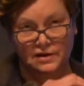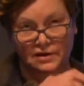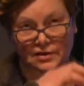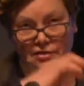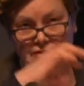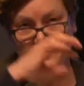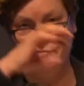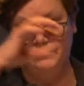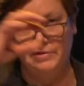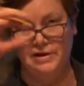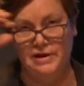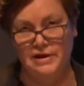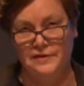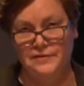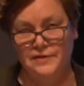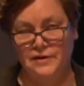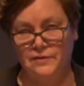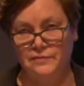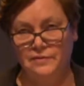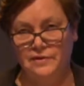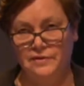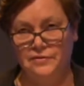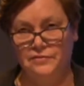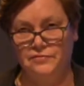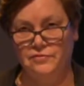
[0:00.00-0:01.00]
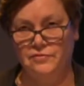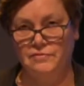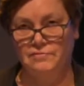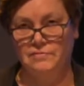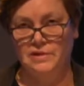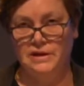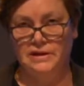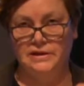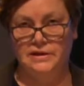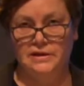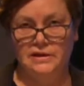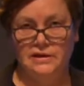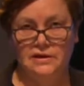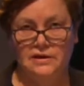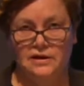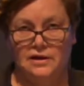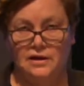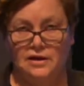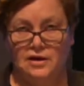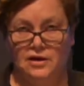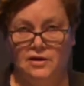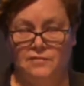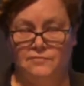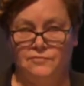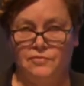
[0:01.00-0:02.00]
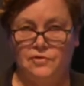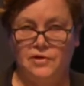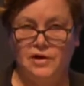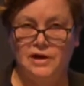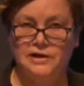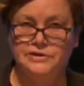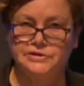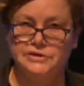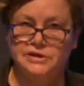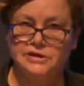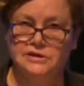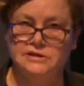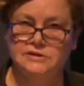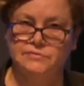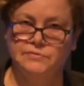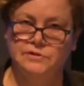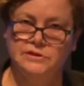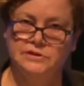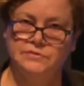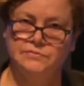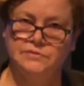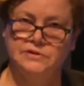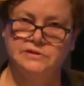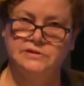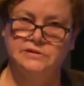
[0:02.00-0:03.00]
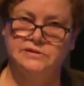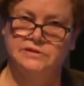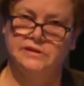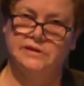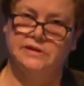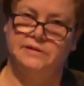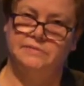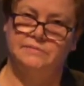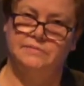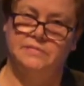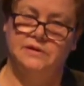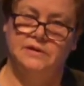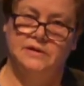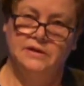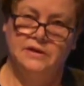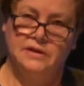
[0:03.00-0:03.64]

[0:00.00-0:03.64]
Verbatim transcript: thread that went through many projects, which was um,